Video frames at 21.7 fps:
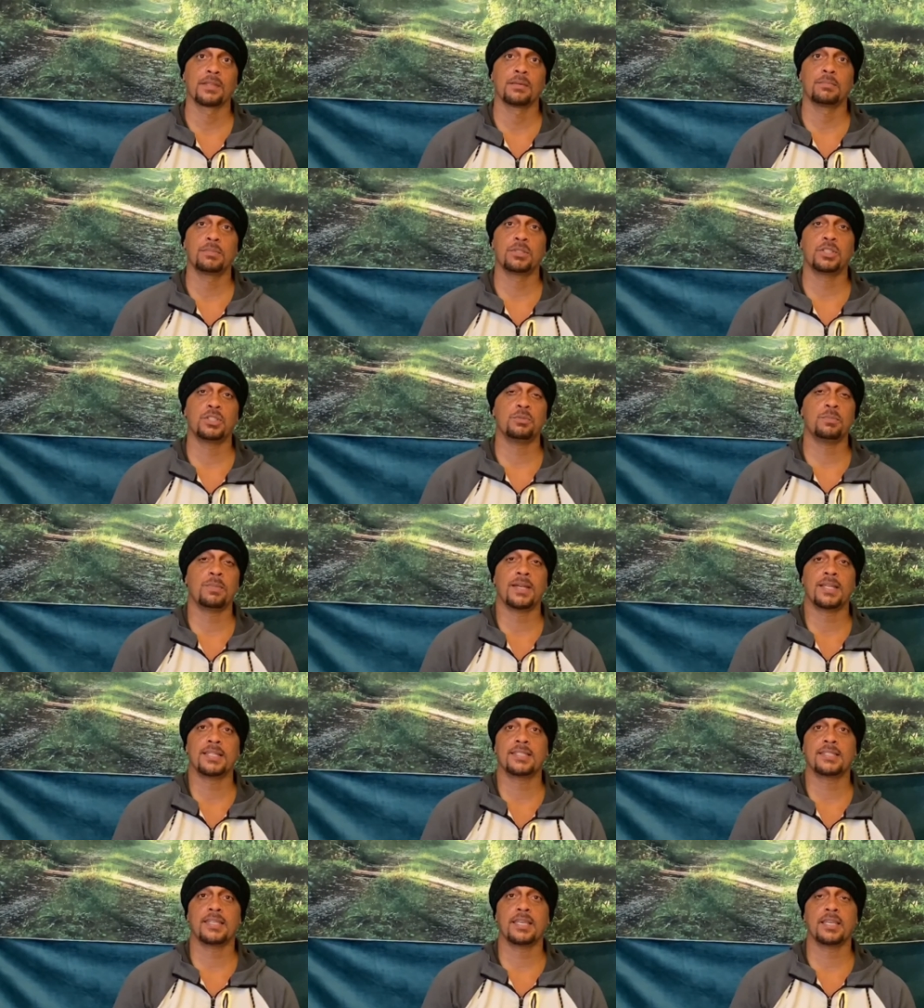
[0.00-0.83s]
But you
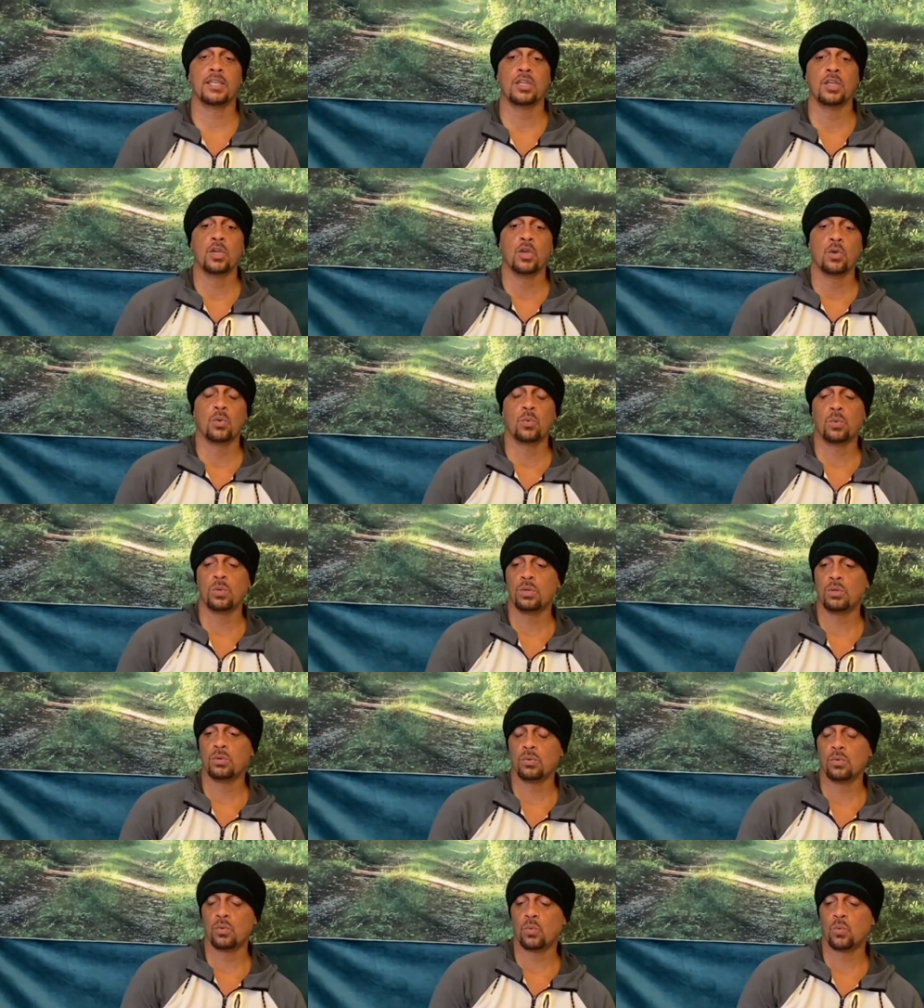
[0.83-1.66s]
might say,
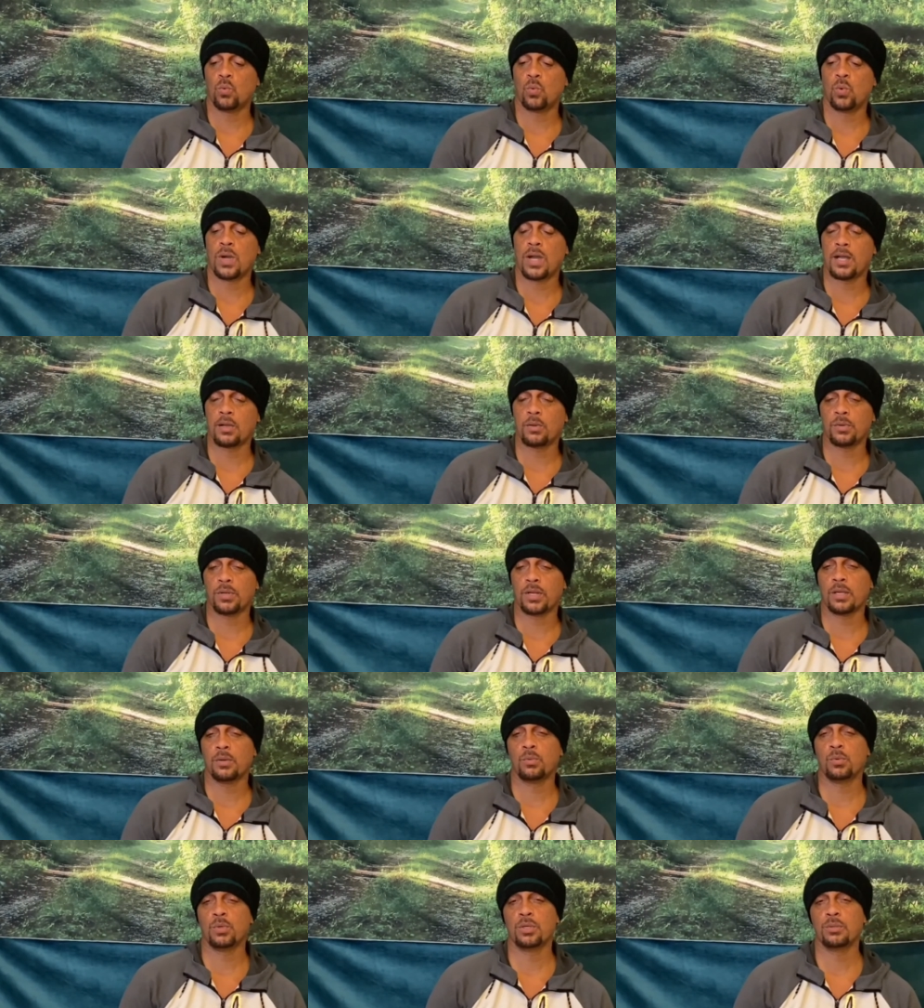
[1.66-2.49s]
well, why would I
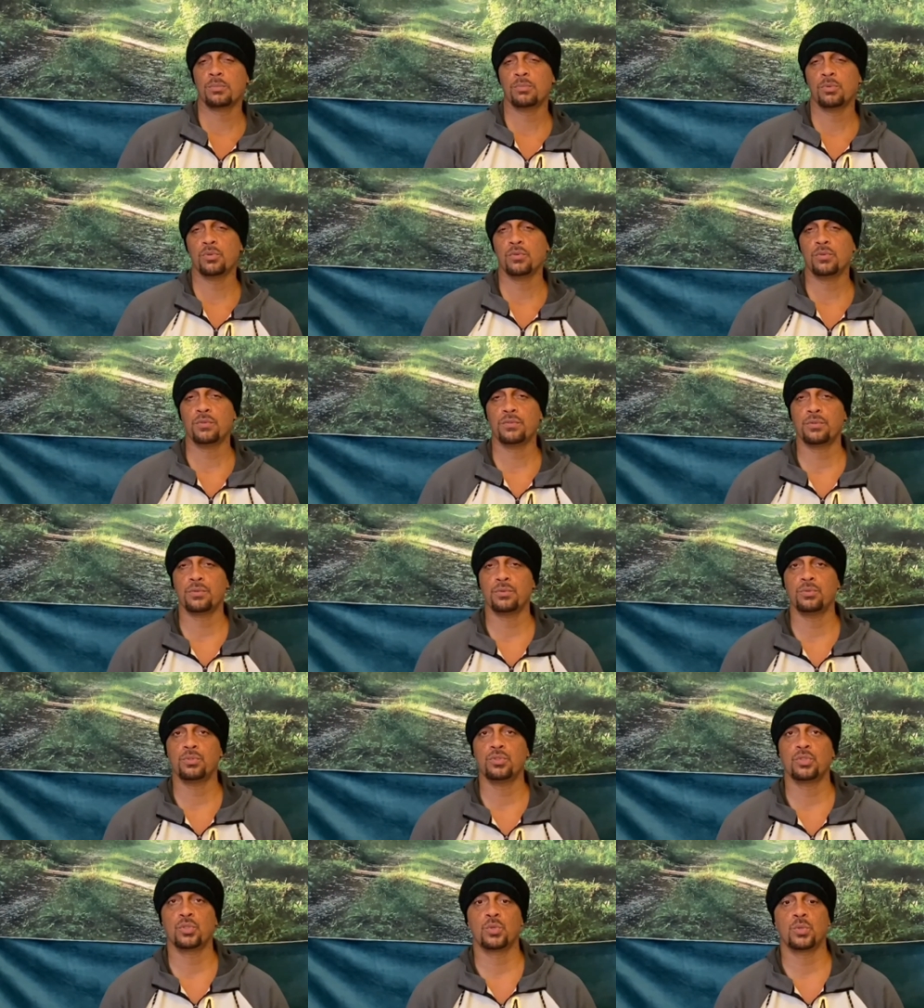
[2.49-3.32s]
want to move
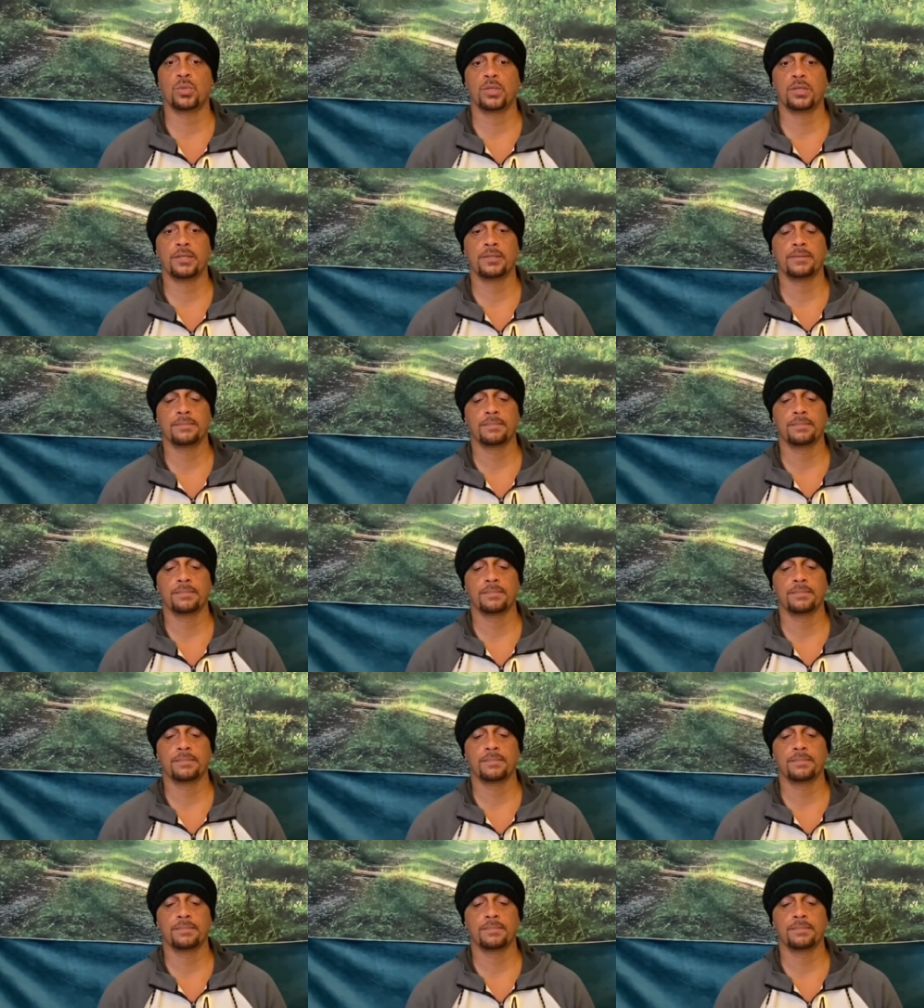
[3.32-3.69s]
through joy?